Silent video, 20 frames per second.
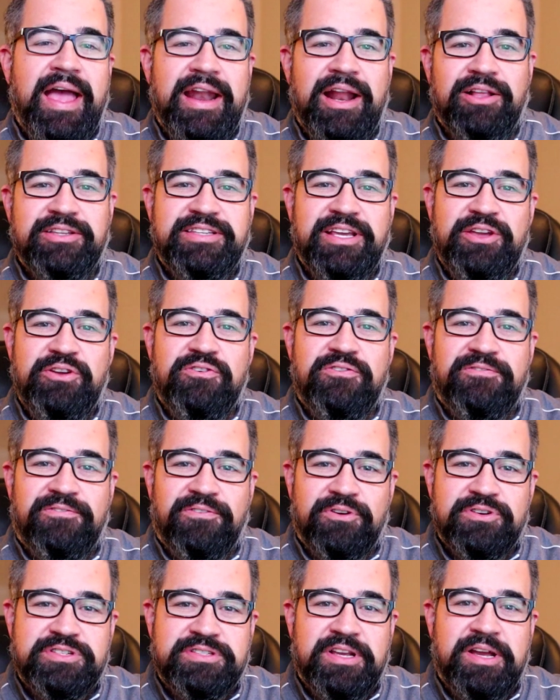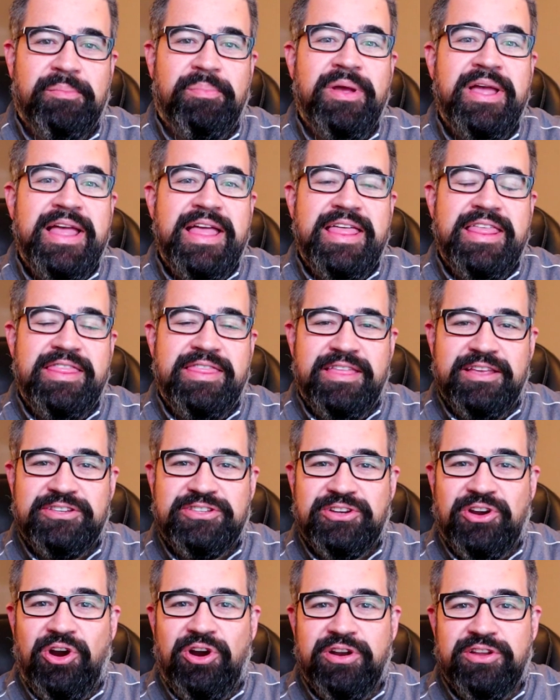And I'll tell you first up,
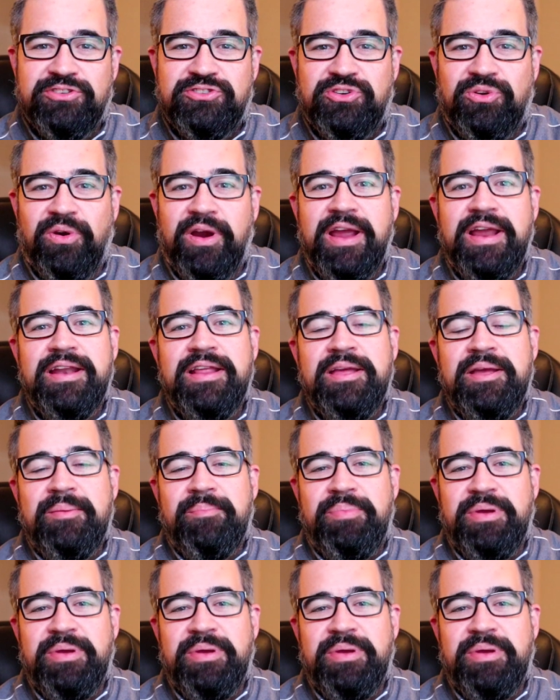this card is great